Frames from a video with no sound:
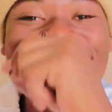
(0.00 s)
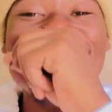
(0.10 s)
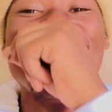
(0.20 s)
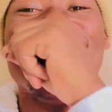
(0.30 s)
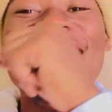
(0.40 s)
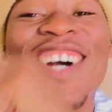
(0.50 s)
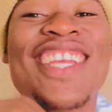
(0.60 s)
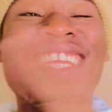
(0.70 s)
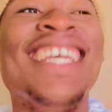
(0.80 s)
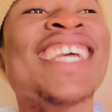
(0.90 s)

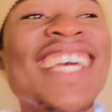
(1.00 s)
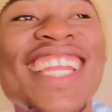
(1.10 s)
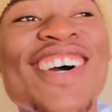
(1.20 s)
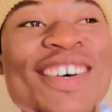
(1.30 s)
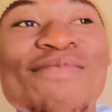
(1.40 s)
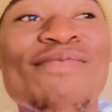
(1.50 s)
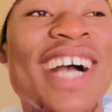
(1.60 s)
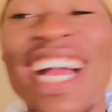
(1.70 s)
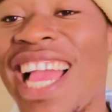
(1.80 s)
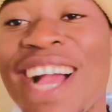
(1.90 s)
Okay, now
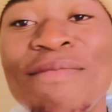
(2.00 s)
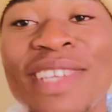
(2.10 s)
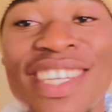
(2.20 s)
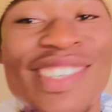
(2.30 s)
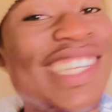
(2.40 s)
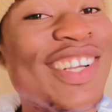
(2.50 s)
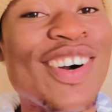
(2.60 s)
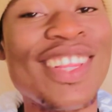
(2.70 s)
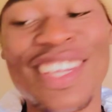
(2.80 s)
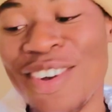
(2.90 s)
I'll be reading
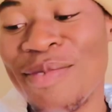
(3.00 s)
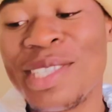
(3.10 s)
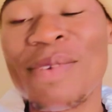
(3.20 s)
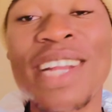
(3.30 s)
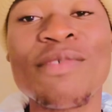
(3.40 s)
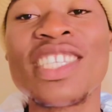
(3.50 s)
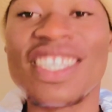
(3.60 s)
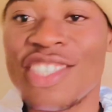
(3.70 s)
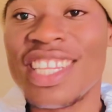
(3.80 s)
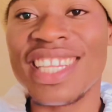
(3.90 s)
all the comments, but I'm
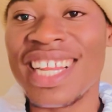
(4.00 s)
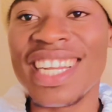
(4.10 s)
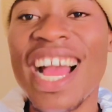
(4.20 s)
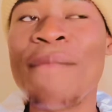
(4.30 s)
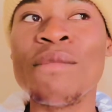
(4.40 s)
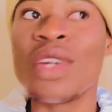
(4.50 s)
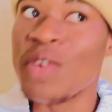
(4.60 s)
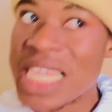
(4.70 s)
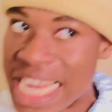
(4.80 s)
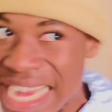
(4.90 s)

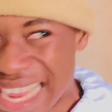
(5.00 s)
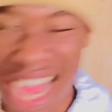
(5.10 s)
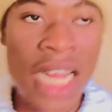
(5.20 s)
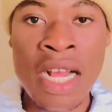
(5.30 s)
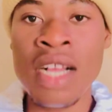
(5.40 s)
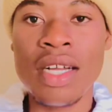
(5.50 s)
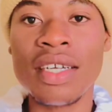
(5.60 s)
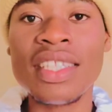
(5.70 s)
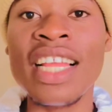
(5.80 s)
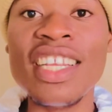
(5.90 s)
reading
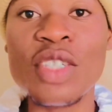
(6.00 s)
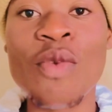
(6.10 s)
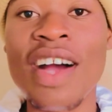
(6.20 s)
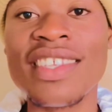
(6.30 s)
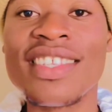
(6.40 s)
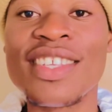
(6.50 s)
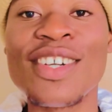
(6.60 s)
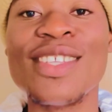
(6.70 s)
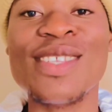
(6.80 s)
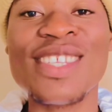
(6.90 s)
the lead ones
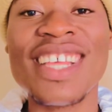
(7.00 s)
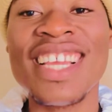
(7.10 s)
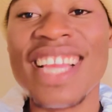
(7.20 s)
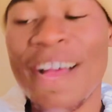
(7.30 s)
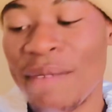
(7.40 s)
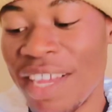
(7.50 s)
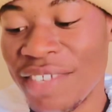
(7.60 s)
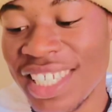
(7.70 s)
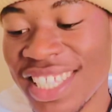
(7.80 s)
because I'm loving